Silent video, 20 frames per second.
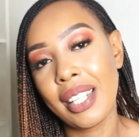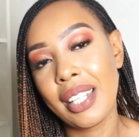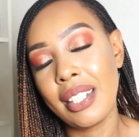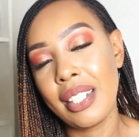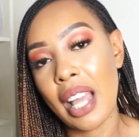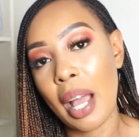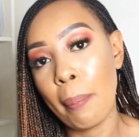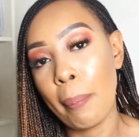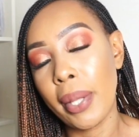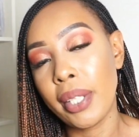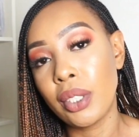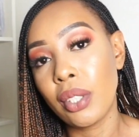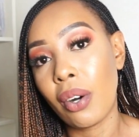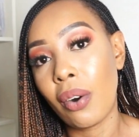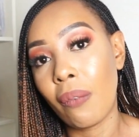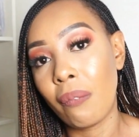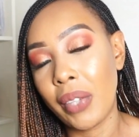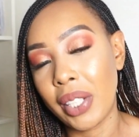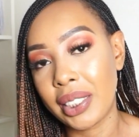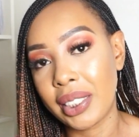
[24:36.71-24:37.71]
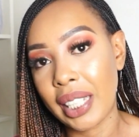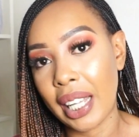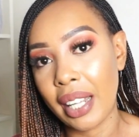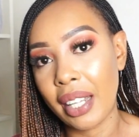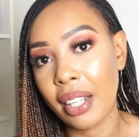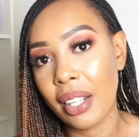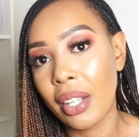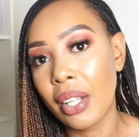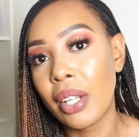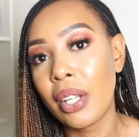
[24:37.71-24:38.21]
damage of the
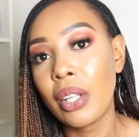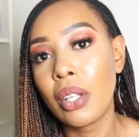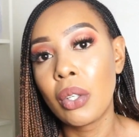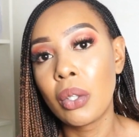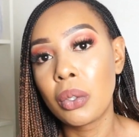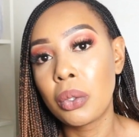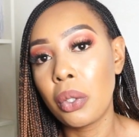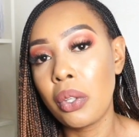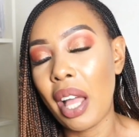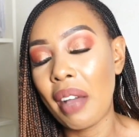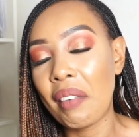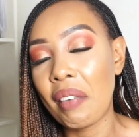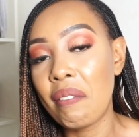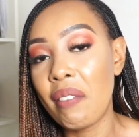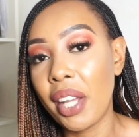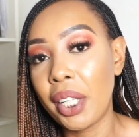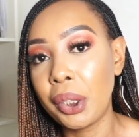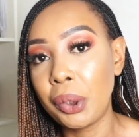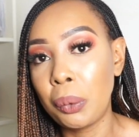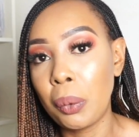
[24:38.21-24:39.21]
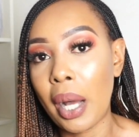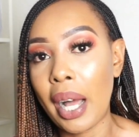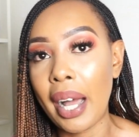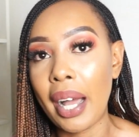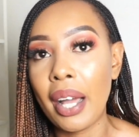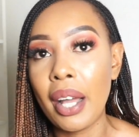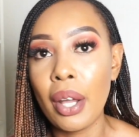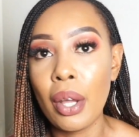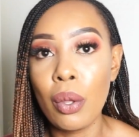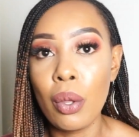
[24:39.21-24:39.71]
sun. So you have to make
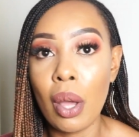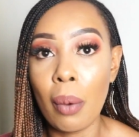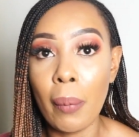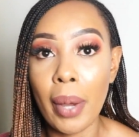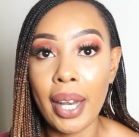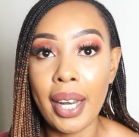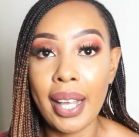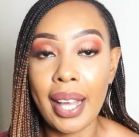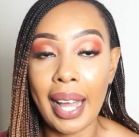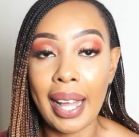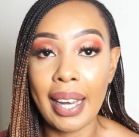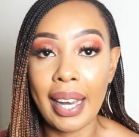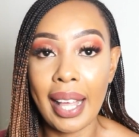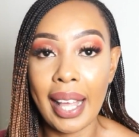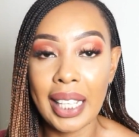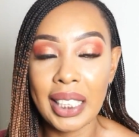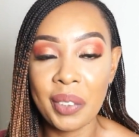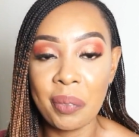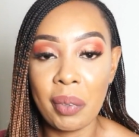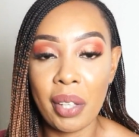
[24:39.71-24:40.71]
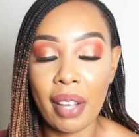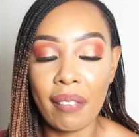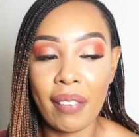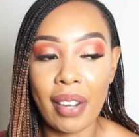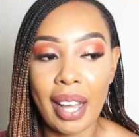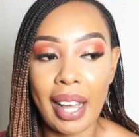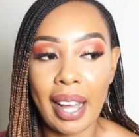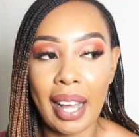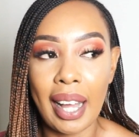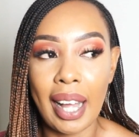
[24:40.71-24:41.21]
sure you're wearing an
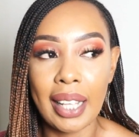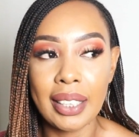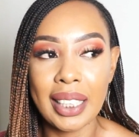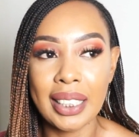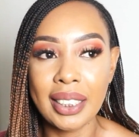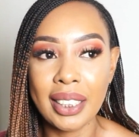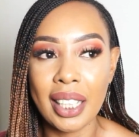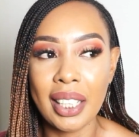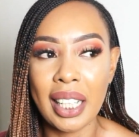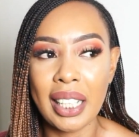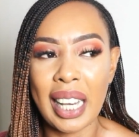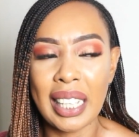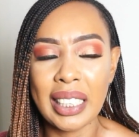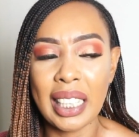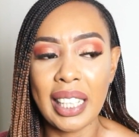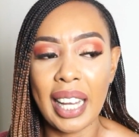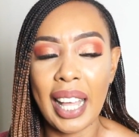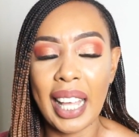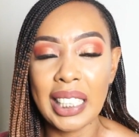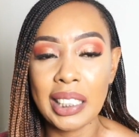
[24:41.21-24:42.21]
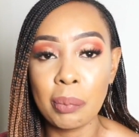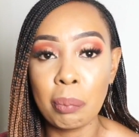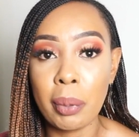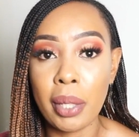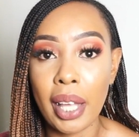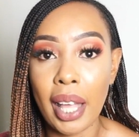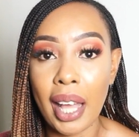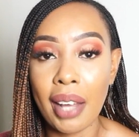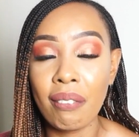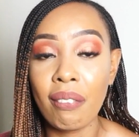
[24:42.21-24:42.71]
SPF sunscreen that has an
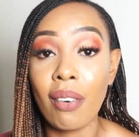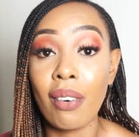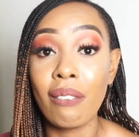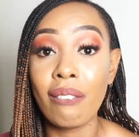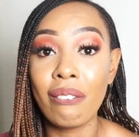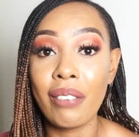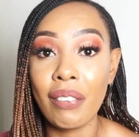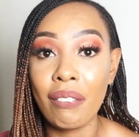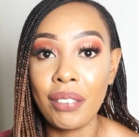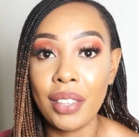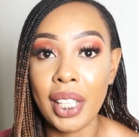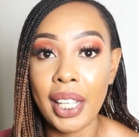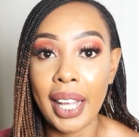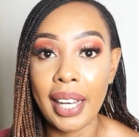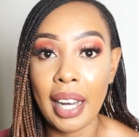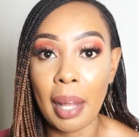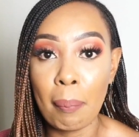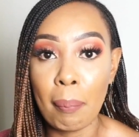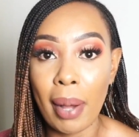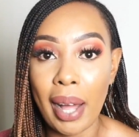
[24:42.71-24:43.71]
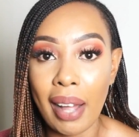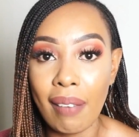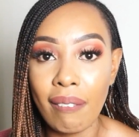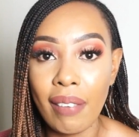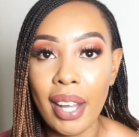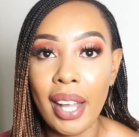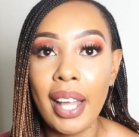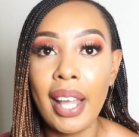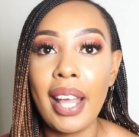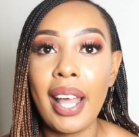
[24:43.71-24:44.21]
SPF of 50 and
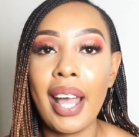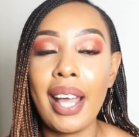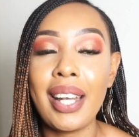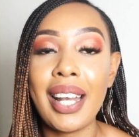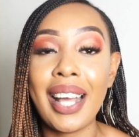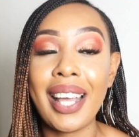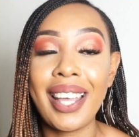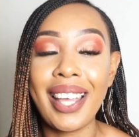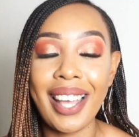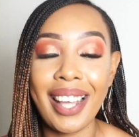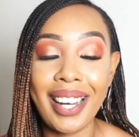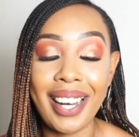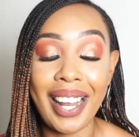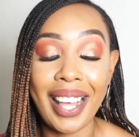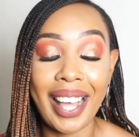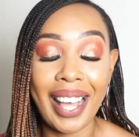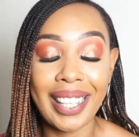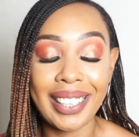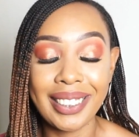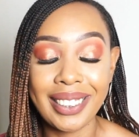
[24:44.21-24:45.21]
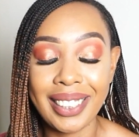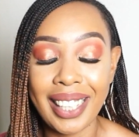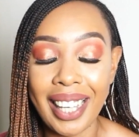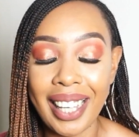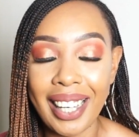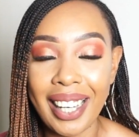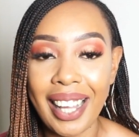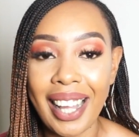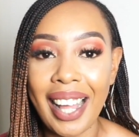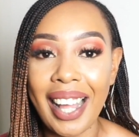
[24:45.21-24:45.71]
above. And again, like I
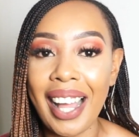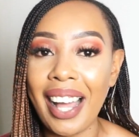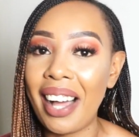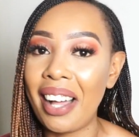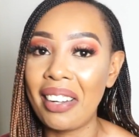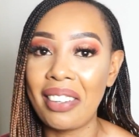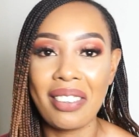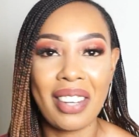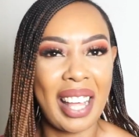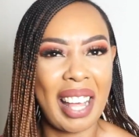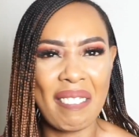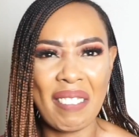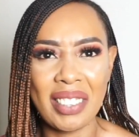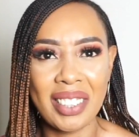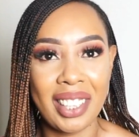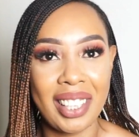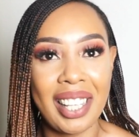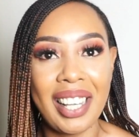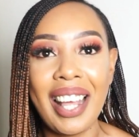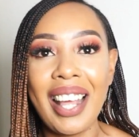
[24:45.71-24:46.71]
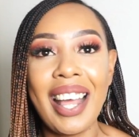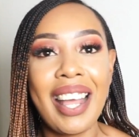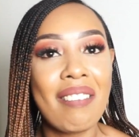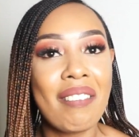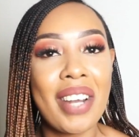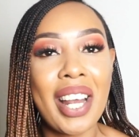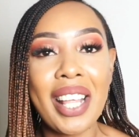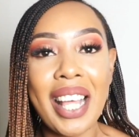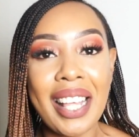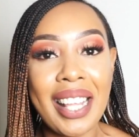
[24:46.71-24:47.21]
said, I haven't said that,
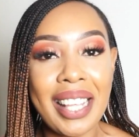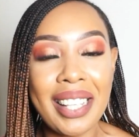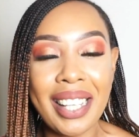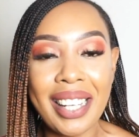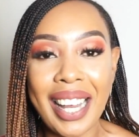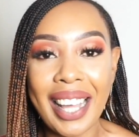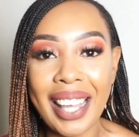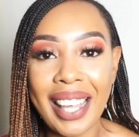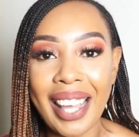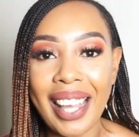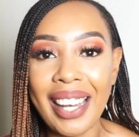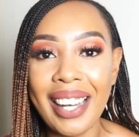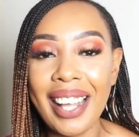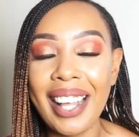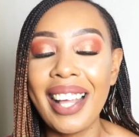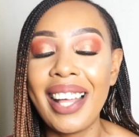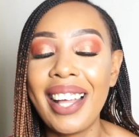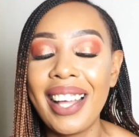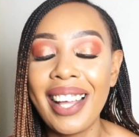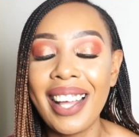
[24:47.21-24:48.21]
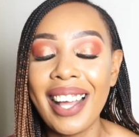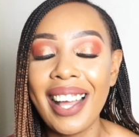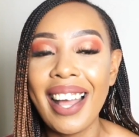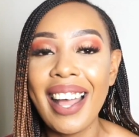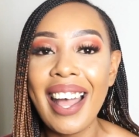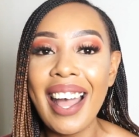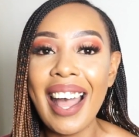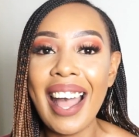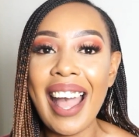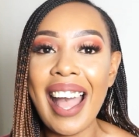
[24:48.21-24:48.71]
but and then again
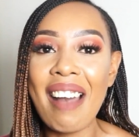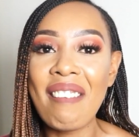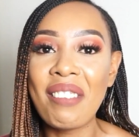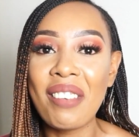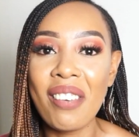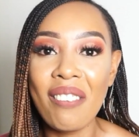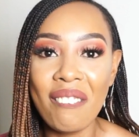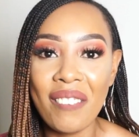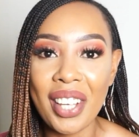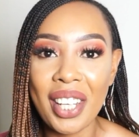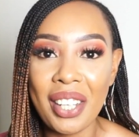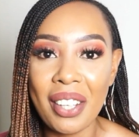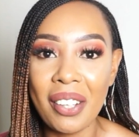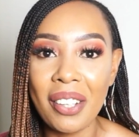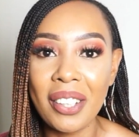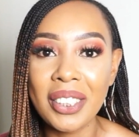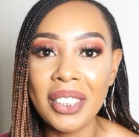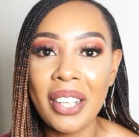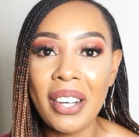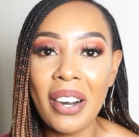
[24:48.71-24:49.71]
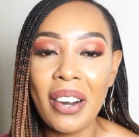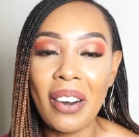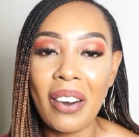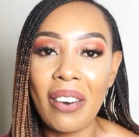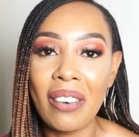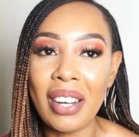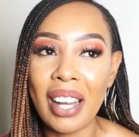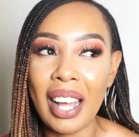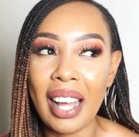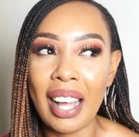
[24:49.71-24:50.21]
I have two videos on